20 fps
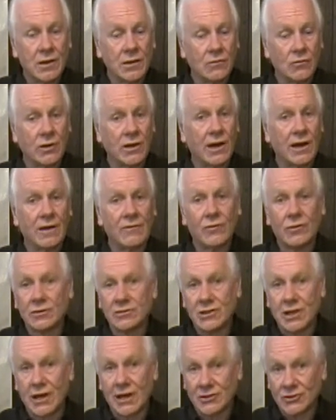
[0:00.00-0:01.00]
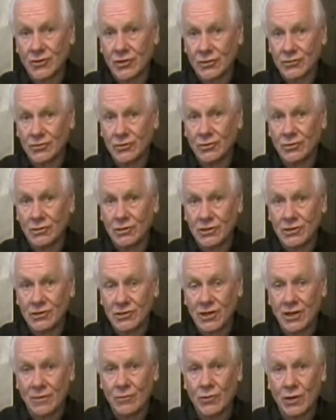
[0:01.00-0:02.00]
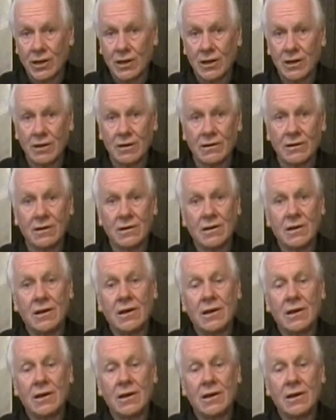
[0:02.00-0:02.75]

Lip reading: And we have those assholes doing the same thing here.